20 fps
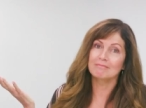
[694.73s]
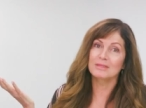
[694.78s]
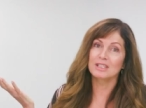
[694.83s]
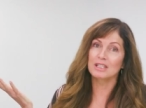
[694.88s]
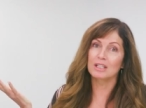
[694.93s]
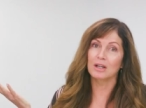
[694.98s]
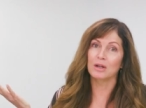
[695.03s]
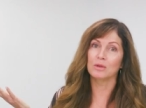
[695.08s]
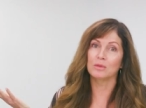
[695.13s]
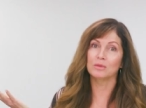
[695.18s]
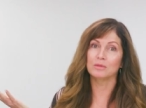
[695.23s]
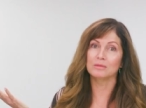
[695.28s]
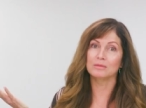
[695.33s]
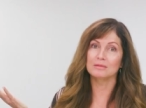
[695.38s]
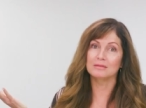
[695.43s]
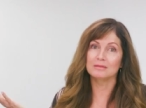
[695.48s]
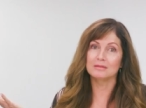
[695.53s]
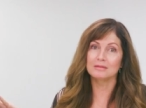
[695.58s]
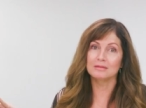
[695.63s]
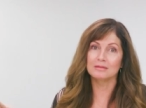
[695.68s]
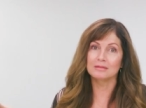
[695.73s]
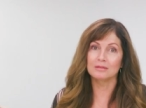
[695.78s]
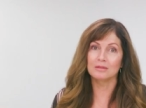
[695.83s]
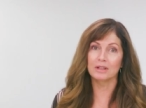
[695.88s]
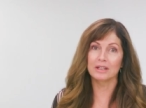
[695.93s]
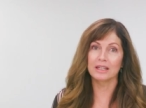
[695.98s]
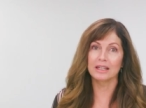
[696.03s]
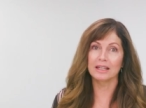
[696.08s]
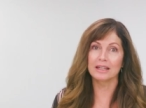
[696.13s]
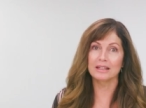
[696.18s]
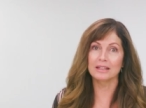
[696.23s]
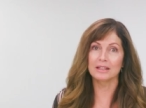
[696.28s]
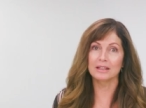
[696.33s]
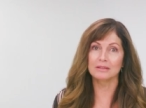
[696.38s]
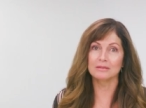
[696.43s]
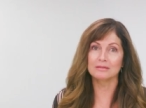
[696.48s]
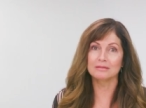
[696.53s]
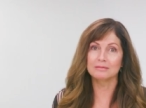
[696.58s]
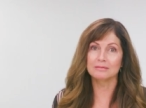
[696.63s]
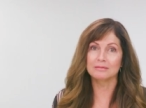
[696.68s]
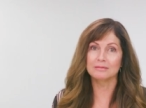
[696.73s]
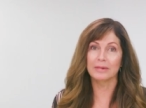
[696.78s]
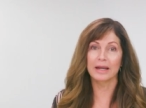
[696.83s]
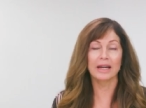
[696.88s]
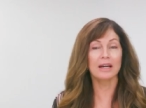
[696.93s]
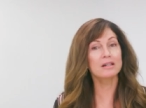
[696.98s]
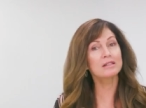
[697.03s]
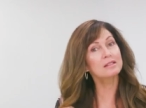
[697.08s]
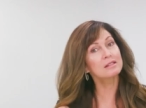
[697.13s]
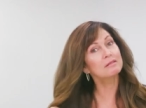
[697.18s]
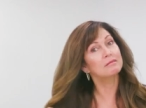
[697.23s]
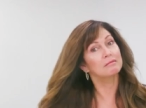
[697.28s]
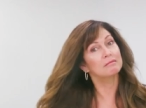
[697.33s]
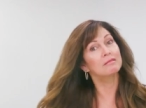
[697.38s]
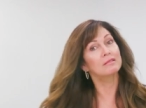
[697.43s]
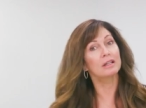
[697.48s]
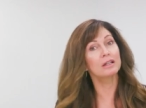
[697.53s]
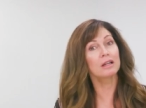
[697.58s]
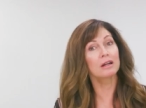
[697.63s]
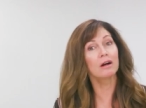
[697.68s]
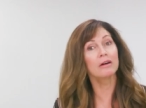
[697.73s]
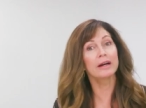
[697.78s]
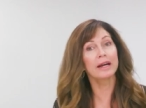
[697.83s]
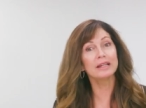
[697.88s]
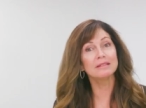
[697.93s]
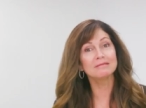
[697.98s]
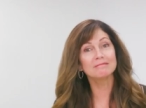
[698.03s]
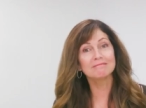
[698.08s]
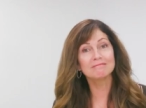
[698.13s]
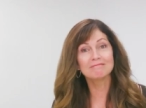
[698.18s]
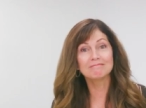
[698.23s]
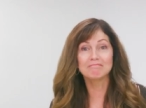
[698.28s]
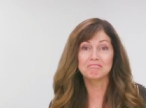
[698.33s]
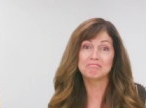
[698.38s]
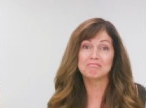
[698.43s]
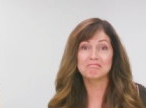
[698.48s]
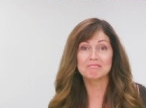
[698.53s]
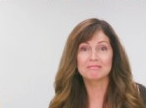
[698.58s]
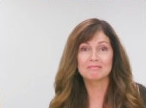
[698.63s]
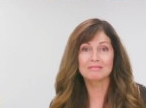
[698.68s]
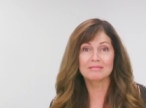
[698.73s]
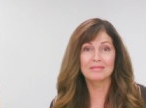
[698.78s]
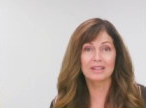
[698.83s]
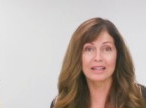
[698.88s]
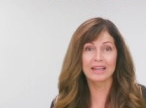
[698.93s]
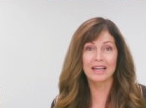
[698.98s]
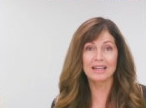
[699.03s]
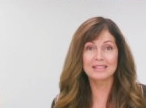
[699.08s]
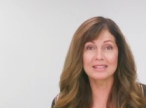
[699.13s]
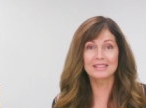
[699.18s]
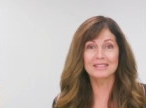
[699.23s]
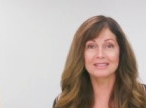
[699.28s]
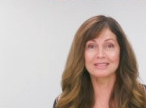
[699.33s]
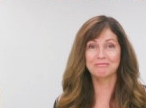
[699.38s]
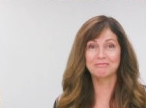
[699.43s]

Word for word: So what are you gonna do? My hair's looking all right, I guess.